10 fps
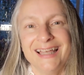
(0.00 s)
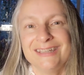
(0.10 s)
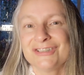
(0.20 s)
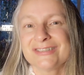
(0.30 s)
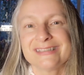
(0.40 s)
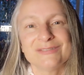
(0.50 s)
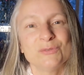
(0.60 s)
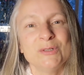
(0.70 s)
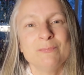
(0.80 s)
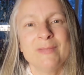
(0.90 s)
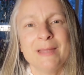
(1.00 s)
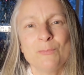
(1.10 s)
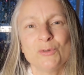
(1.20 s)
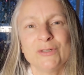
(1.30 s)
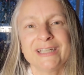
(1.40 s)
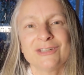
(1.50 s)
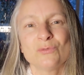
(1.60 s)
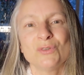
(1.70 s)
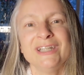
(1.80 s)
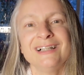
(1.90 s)
and just remembering
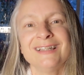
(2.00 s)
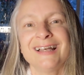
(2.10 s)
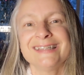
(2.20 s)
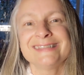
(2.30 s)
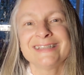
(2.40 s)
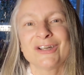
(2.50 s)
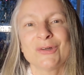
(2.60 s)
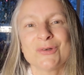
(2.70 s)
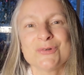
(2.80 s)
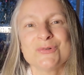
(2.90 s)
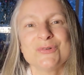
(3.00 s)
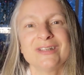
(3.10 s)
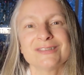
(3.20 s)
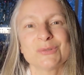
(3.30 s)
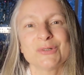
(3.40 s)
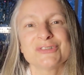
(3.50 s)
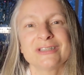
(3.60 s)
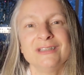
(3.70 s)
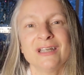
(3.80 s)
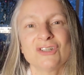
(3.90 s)
and realizing our own source
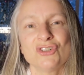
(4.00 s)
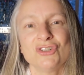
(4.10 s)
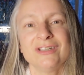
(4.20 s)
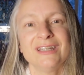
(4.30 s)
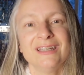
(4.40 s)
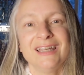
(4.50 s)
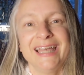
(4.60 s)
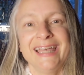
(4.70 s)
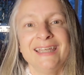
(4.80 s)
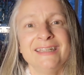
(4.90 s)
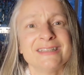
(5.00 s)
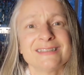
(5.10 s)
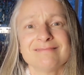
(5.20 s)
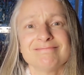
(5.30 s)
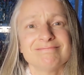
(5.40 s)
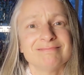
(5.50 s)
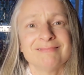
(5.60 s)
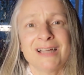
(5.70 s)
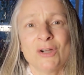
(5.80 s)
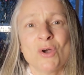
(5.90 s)
connection and
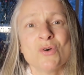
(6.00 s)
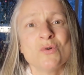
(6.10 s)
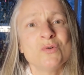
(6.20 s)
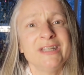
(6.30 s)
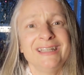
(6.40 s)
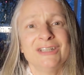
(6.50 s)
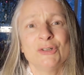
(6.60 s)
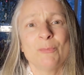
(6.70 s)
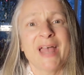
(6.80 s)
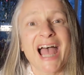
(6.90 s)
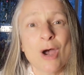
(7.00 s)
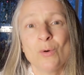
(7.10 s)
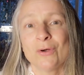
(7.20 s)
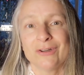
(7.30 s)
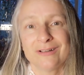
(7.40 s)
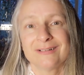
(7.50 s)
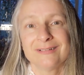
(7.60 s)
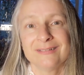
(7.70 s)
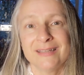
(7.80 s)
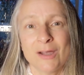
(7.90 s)
our own inner power
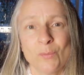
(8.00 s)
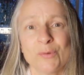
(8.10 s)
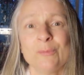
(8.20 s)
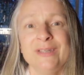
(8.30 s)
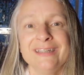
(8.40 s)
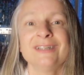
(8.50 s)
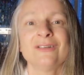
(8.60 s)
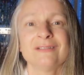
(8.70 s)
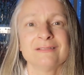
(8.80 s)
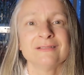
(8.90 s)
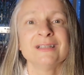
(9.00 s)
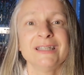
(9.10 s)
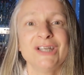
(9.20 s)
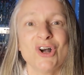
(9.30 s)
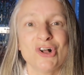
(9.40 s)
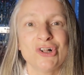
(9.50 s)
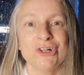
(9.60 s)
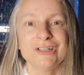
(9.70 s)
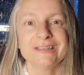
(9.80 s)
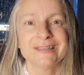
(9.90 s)
that we're being really
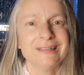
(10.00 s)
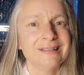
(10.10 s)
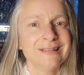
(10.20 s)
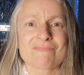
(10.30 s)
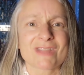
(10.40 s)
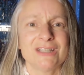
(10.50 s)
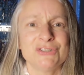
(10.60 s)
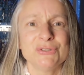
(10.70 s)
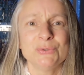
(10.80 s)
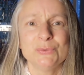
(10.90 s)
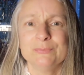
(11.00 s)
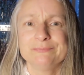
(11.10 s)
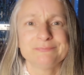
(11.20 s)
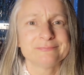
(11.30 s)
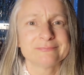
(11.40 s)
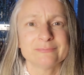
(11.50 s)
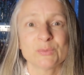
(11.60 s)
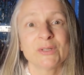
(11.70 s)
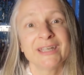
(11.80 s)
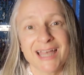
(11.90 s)
called to
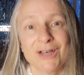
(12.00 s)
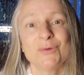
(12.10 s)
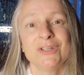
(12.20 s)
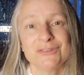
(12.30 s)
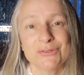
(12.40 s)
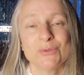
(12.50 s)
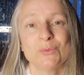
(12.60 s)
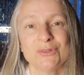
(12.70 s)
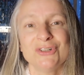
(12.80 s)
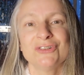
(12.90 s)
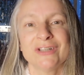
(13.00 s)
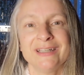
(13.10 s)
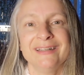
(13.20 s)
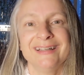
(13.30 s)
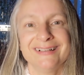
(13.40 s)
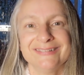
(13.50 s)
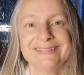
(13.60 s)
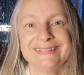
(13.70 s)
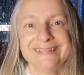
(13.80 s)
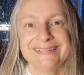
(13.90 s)
bring out into the world right now.
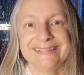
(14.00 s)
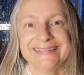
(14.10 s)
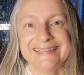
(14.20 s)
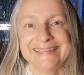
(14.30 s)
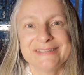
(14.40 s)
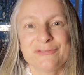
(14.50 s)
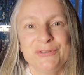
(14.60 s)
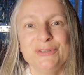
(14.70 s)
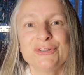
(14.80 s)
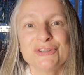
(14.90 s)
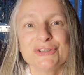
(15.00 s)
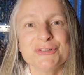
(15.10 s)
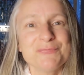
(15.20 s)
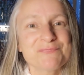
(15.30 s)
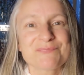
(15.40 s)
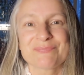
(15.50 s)
The future